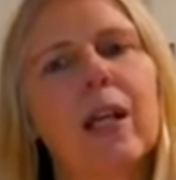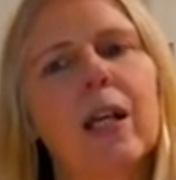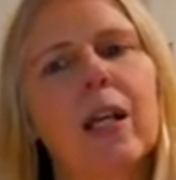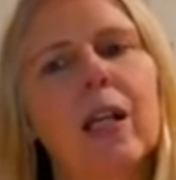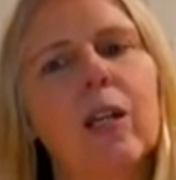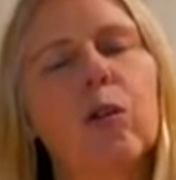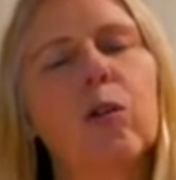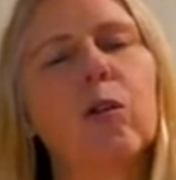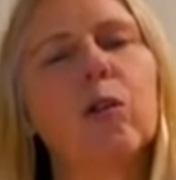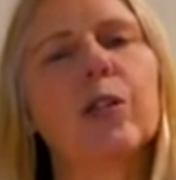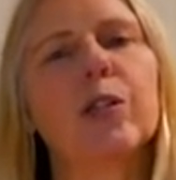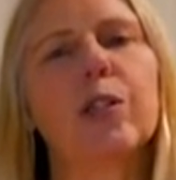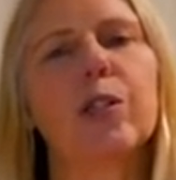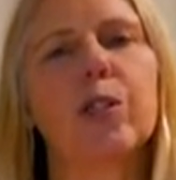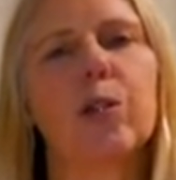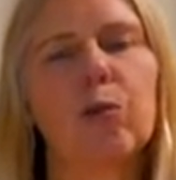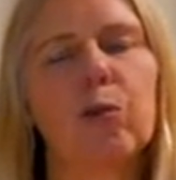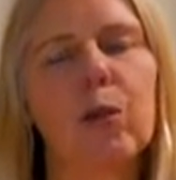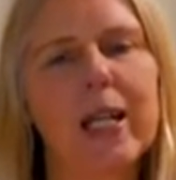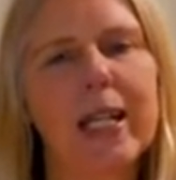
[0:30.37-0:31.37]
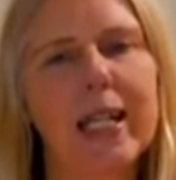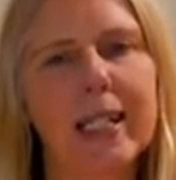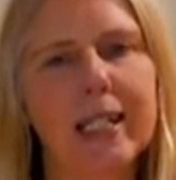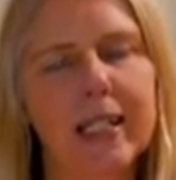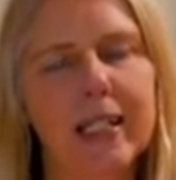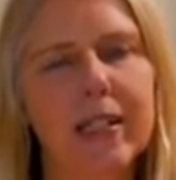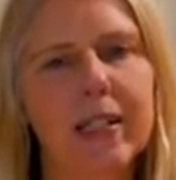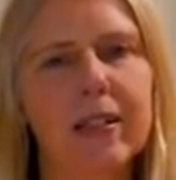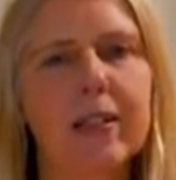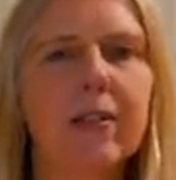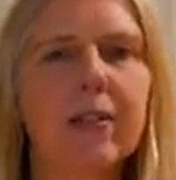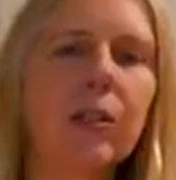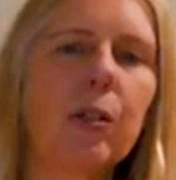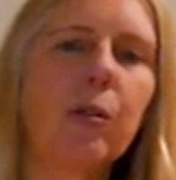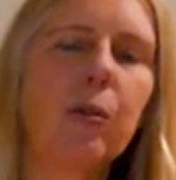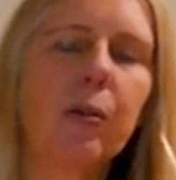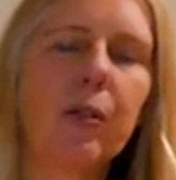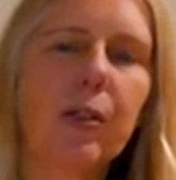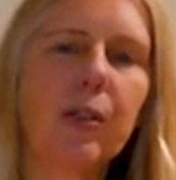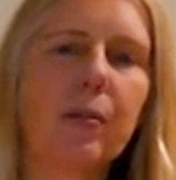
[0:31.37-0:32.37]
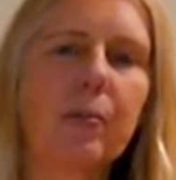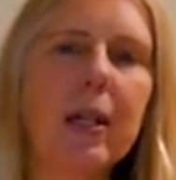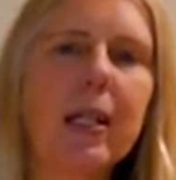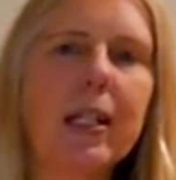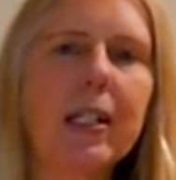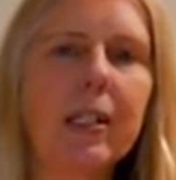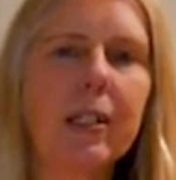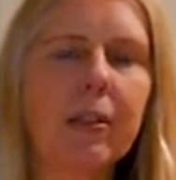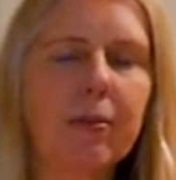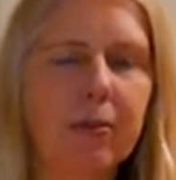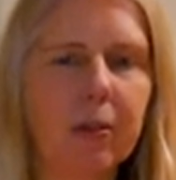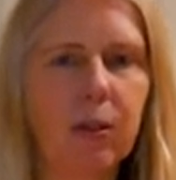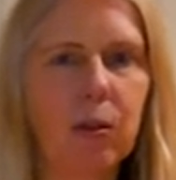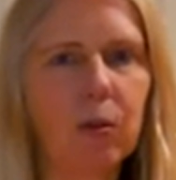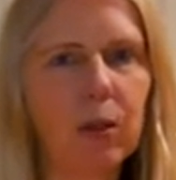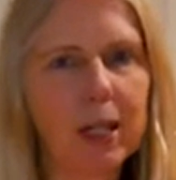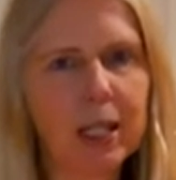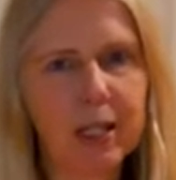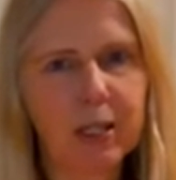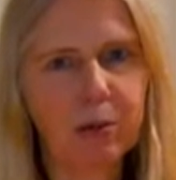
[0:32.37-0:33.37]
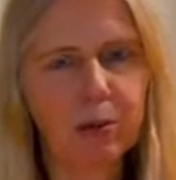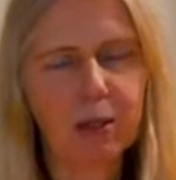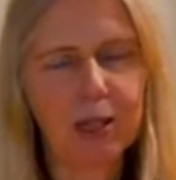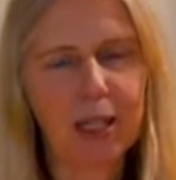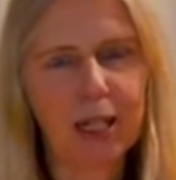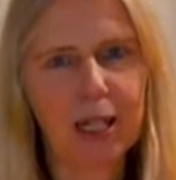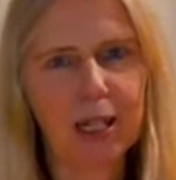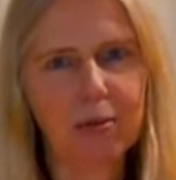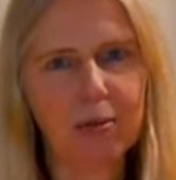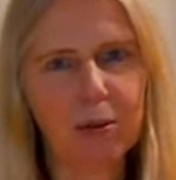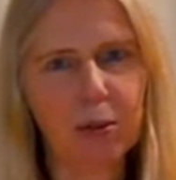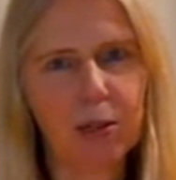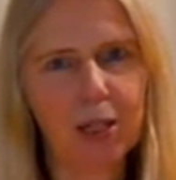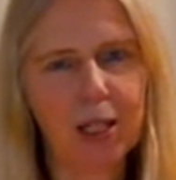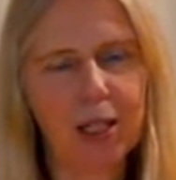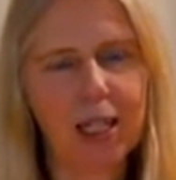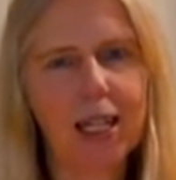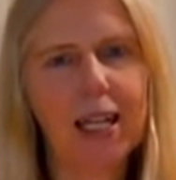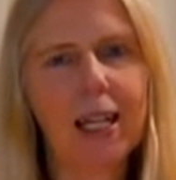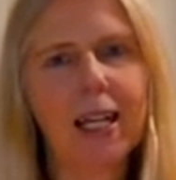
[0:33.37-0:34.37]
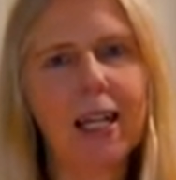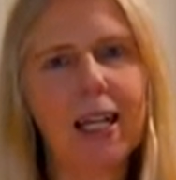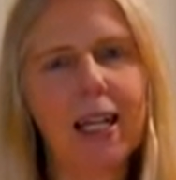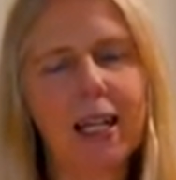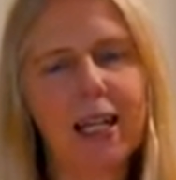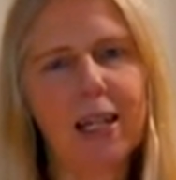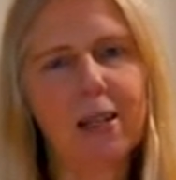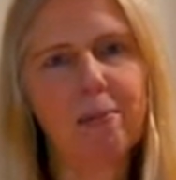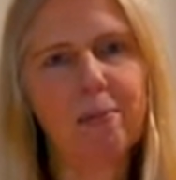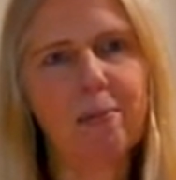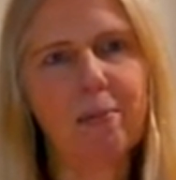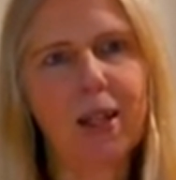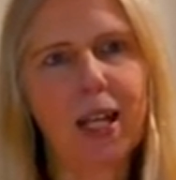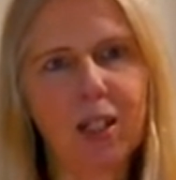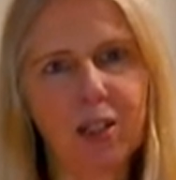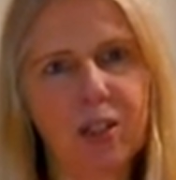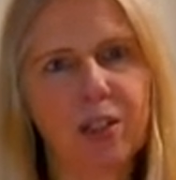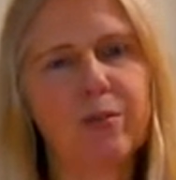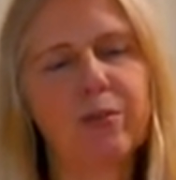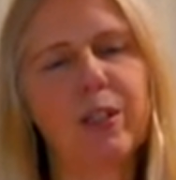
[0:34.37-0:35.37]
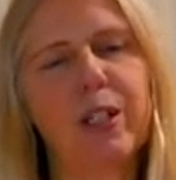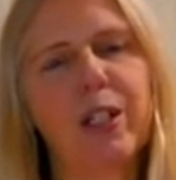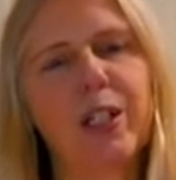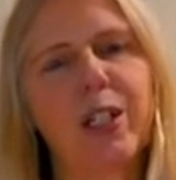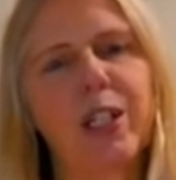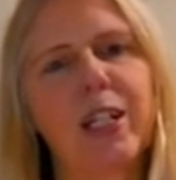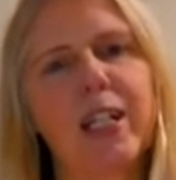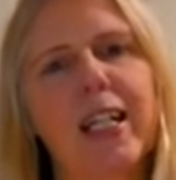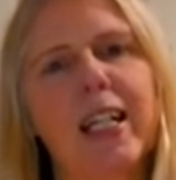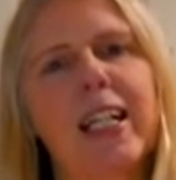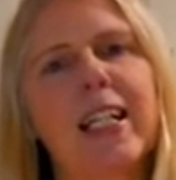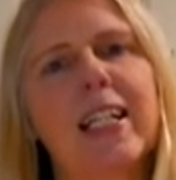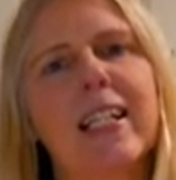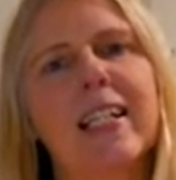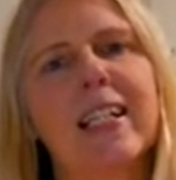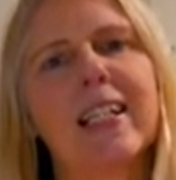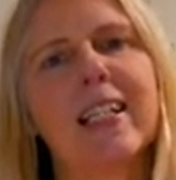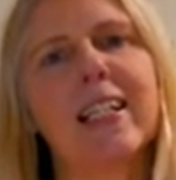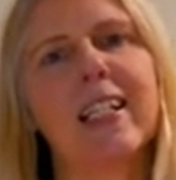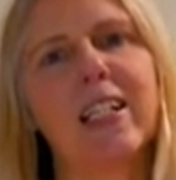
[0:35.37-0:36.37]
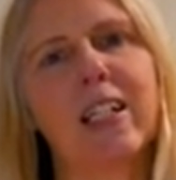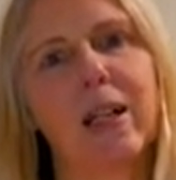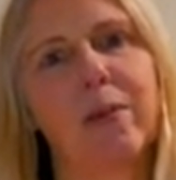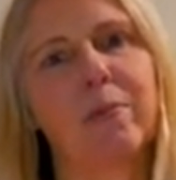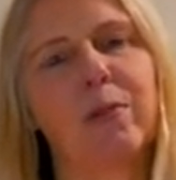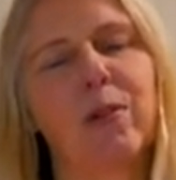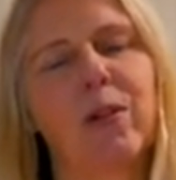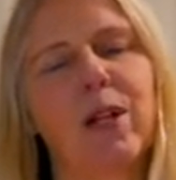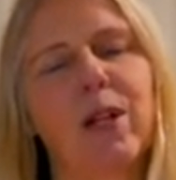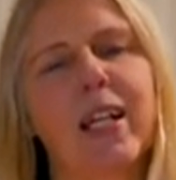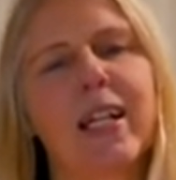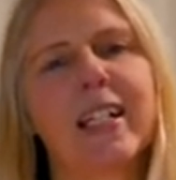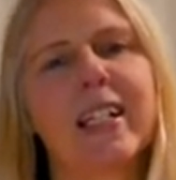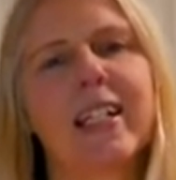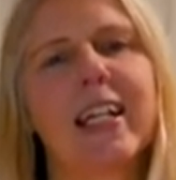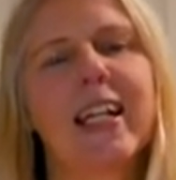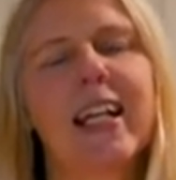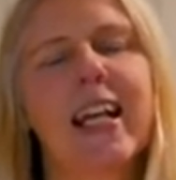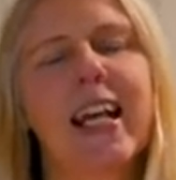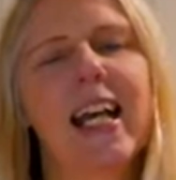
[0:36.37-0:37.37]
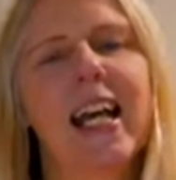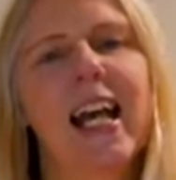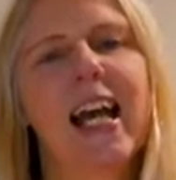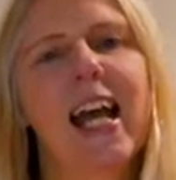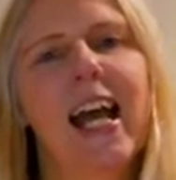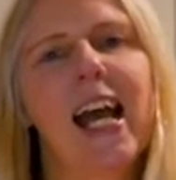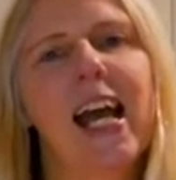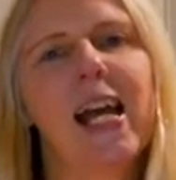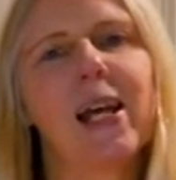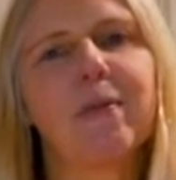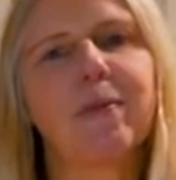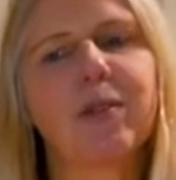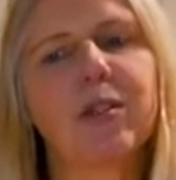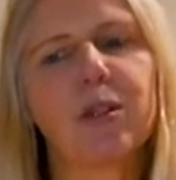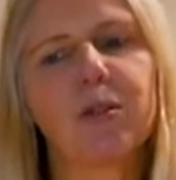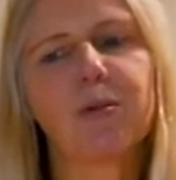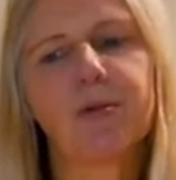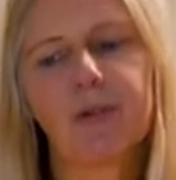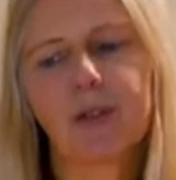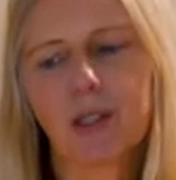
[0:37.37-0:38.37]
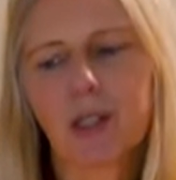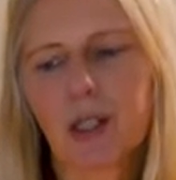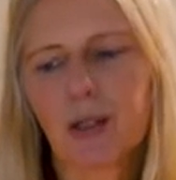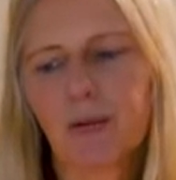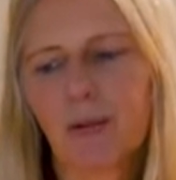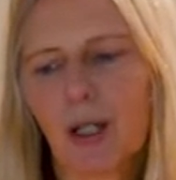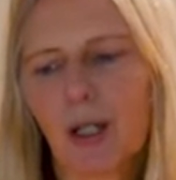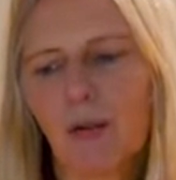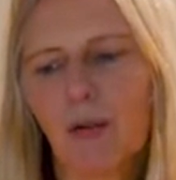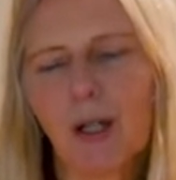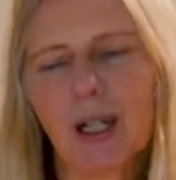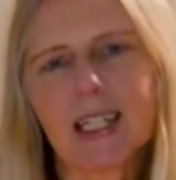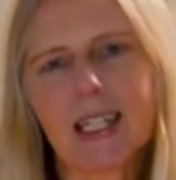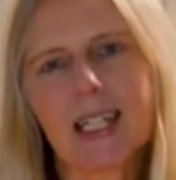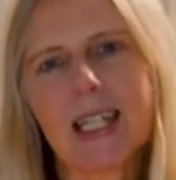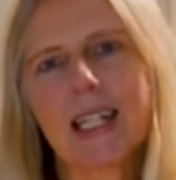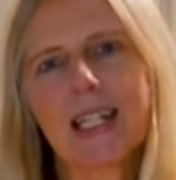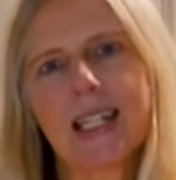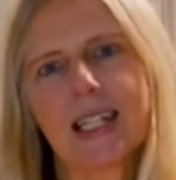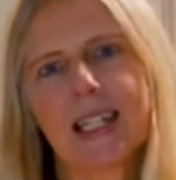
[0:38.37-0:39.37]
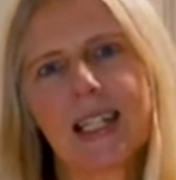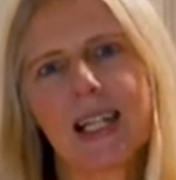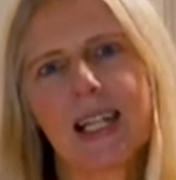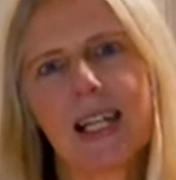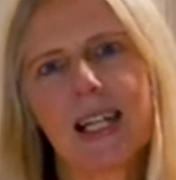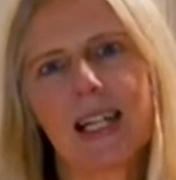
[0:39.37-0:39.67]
in order to grade it. So there's many different grades with olive oil. Extra virgin is the top grade. So first of all, what is